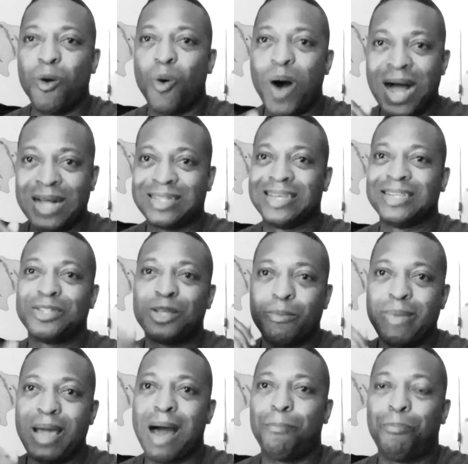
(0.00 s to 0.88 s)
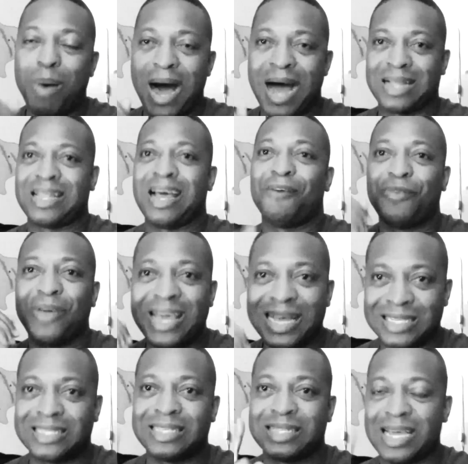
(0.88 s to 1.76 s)
wanted to be a part of
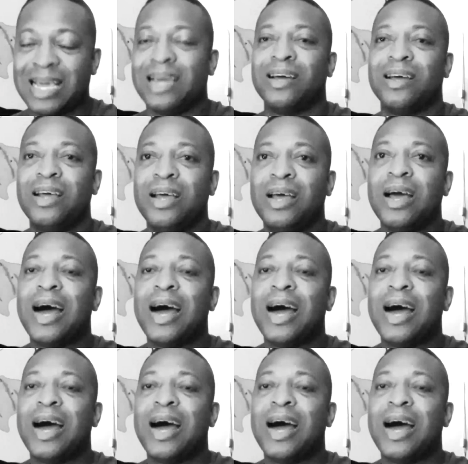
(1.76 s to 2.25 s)
his thing.